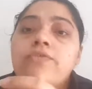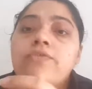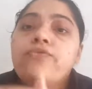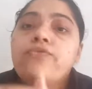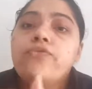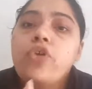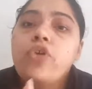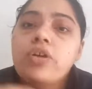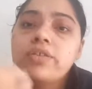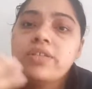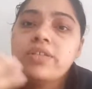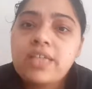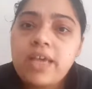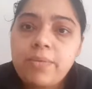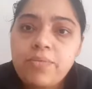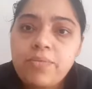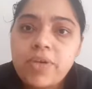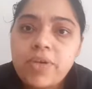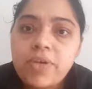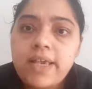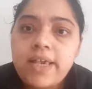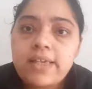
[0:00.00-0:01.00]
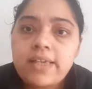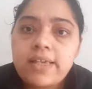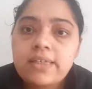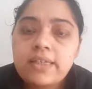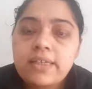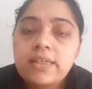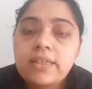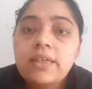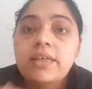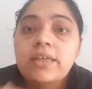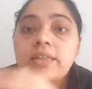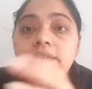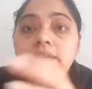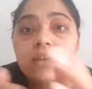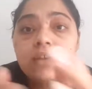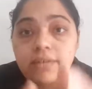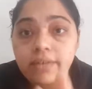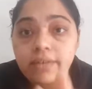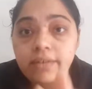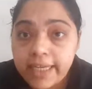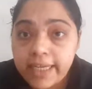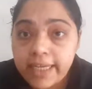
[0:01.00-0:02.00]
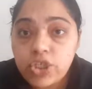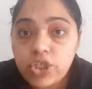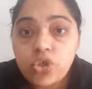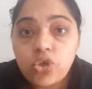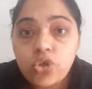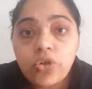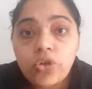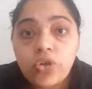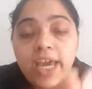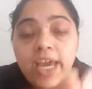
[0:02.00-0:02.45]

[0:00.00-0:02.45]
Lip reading: For some resin, the ratio